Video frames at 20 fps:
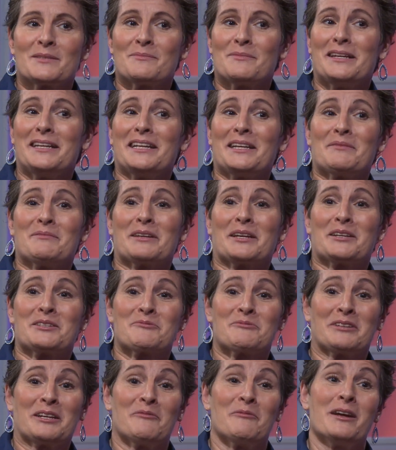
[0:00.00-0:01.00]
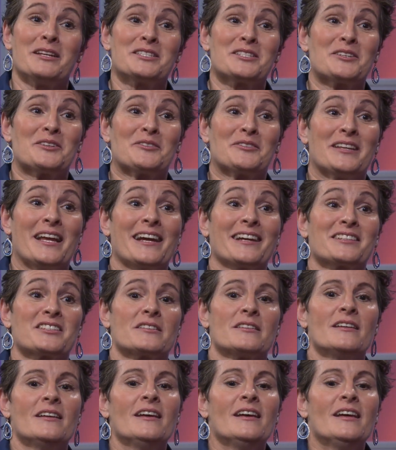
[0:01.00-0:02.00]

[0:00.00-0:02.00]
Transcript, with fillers: a meeting because when I went to her next,